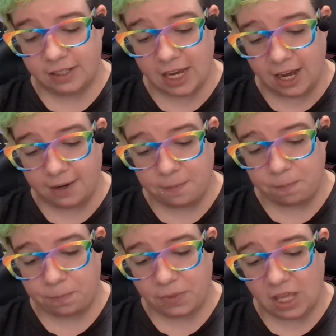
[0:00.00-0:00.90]
Yeah,
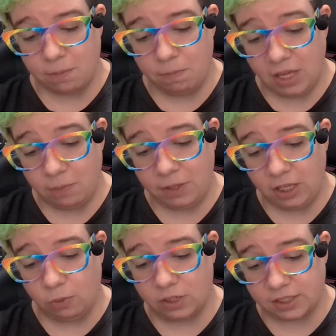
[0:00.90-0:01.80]
it may
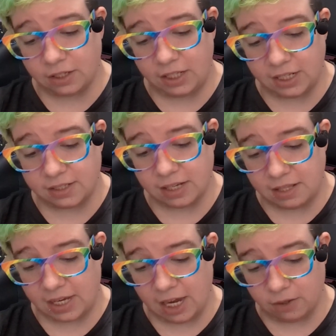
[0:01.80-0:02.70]
be what's on the
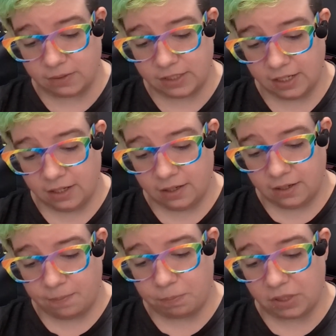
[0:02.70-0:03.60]
inside that counts,
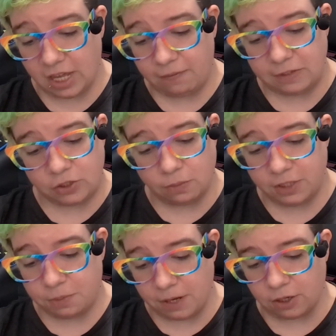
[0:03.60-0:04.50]
but life is so
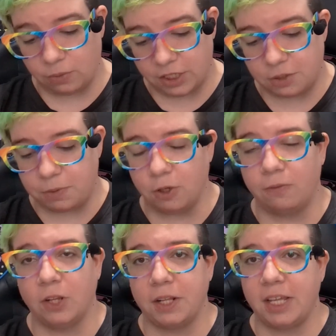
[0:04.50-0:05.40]
much better when it's
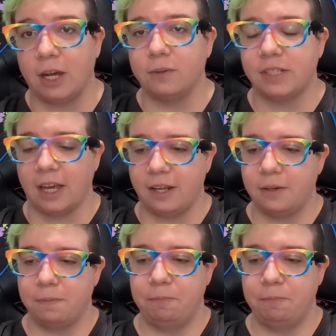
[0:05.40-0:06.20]
beautiful on the outside.